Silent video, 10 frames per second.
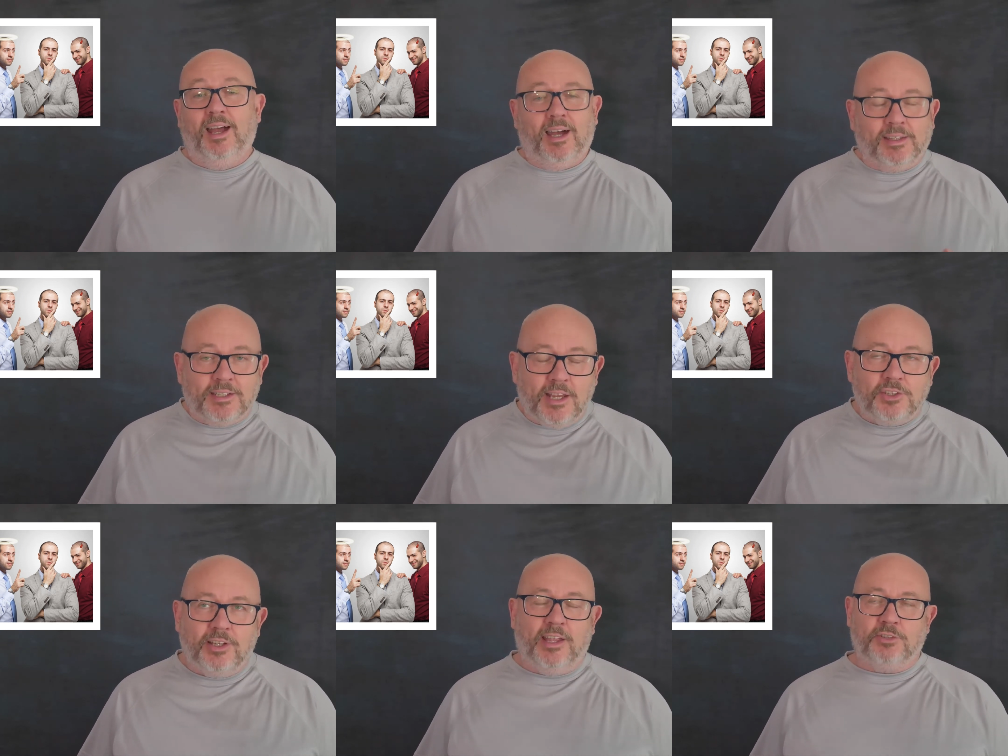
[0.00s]
And
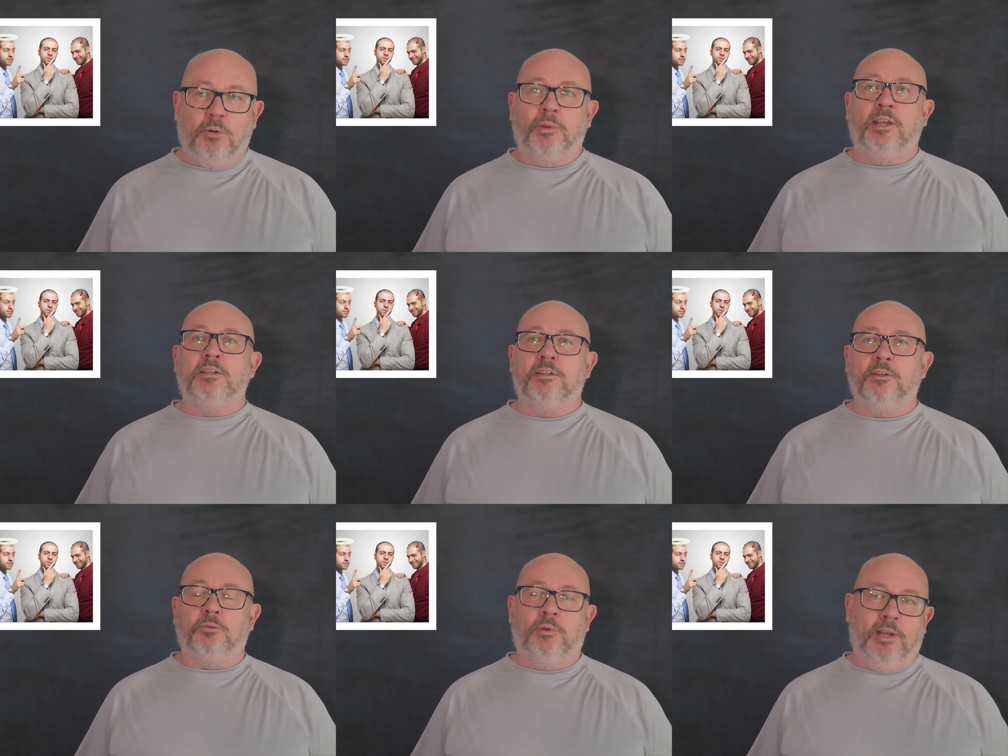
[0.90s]
essentially that's what we need to
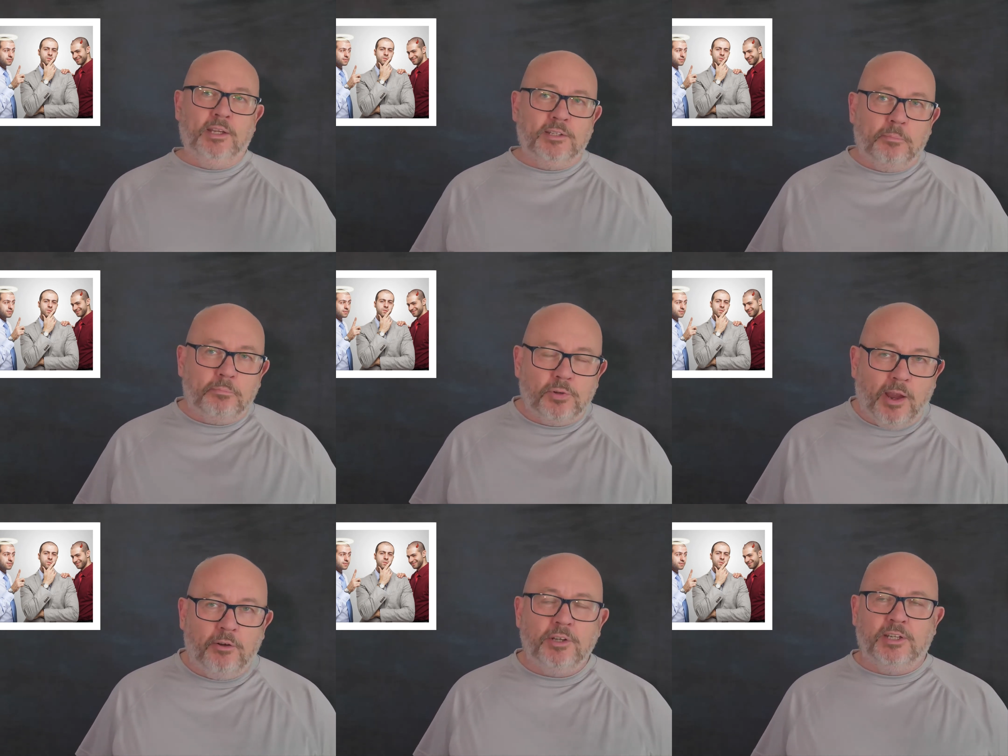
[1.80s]
do. We need to
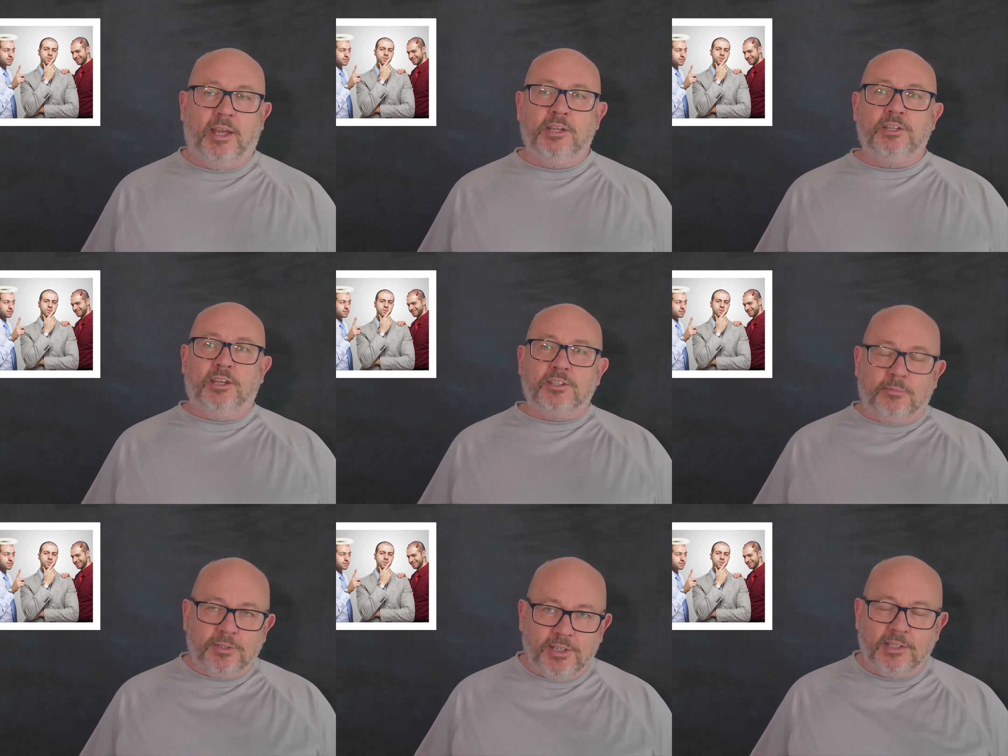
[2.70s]
prioritise in some
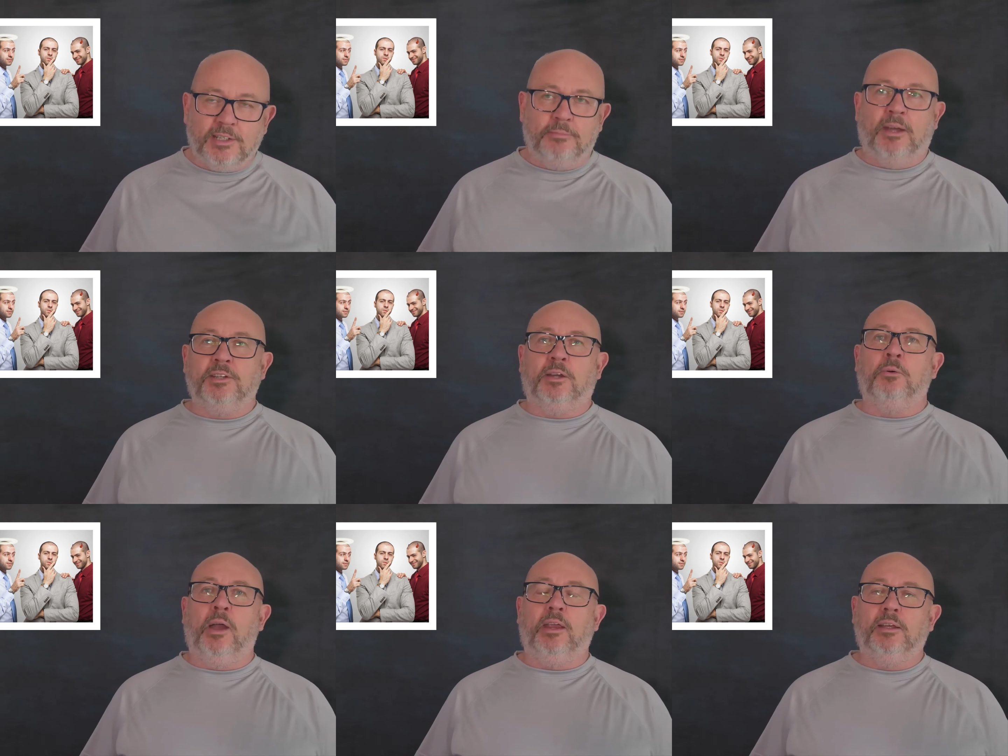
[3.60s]
systematic
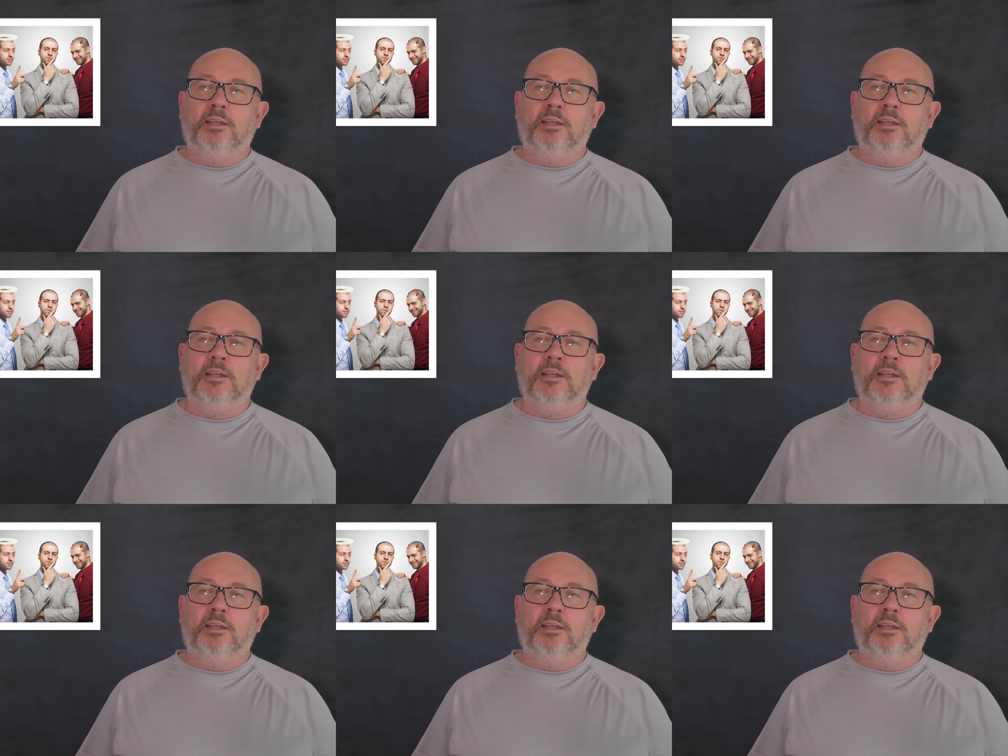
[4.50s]
way